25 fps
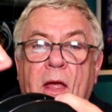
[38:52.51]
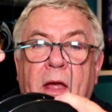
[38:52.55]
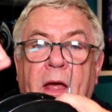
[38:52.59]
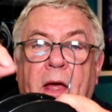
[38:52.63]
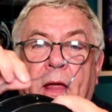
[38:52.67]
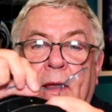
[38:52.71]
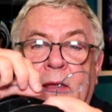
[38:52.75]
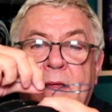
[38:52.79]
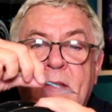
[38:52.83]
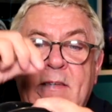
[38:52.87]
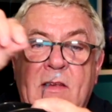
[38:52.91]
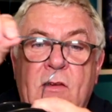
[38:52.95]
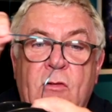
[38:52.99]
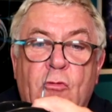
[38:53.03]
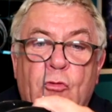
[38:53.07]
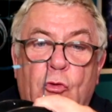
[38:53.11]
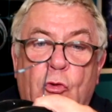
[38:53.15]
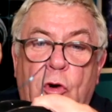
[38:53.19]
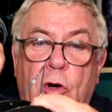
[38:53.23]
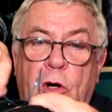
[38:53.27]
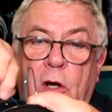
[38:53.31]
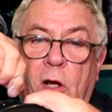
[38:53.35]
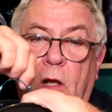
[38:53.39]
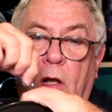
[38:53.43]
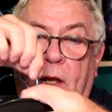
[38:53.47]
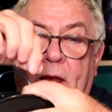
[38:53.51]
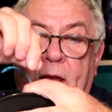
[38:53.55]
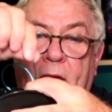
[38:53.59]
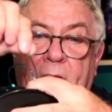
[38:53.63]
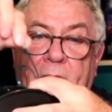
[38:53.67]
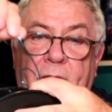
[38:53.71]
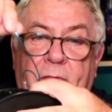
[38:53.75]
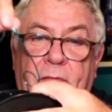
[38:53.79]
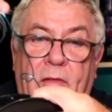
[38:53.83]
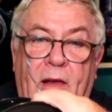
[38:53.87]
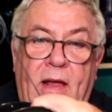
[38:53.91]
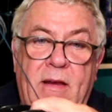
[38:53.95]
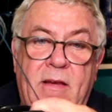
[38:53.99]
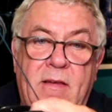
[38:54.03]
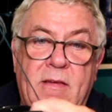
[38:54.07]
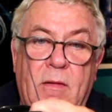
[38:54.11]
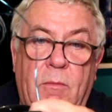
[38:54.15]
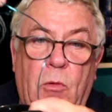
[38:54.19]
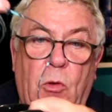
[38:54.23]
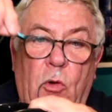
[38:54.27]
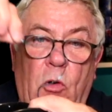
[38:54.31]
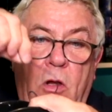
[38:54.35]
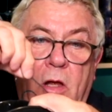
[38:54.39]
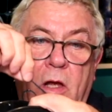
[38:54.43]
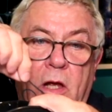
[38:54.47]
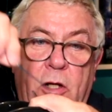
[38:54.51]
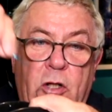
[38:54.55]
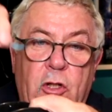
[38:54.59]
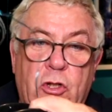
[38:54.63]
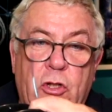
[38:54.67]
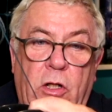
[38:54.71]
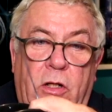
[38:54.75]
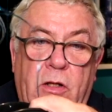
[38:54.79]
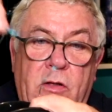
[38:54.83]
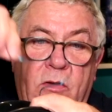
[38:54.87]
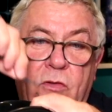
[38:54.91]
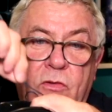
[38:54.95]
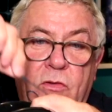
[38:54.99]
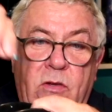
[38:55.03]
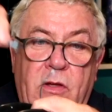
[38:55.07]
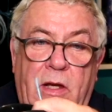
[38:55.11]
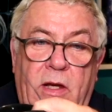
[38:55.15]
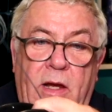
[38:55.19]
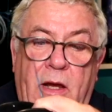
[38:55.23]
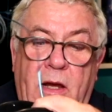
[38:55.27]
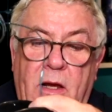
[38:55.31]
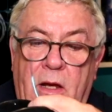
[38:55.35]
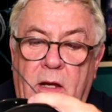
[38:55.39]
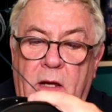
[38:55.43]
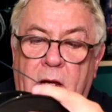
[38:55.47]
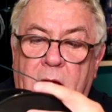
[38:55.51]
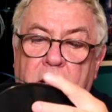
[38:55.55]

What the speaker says: Now this is really flexible, as you can see.